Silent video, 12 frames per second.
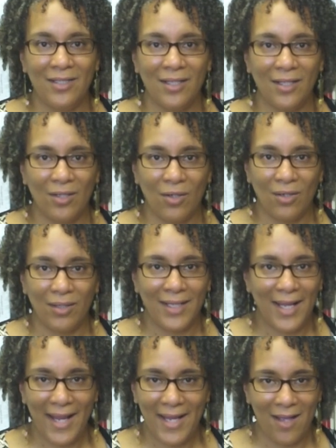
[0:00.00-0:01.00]
to the
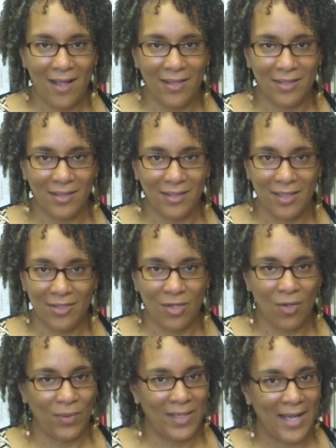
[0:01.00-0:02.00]
chaos that's
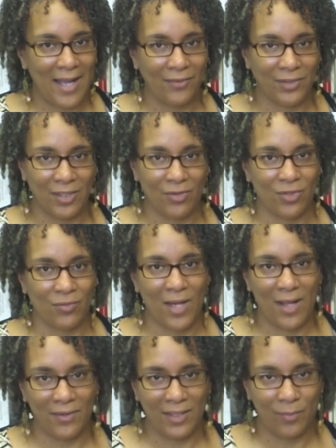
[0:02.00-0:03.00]
already out there
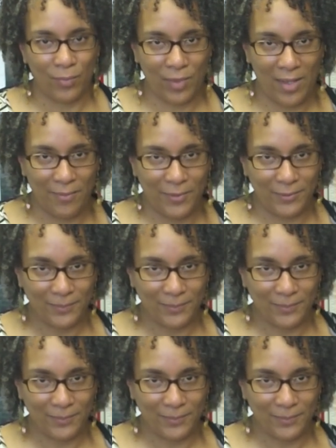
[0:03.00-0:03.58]
surrounding PrEP.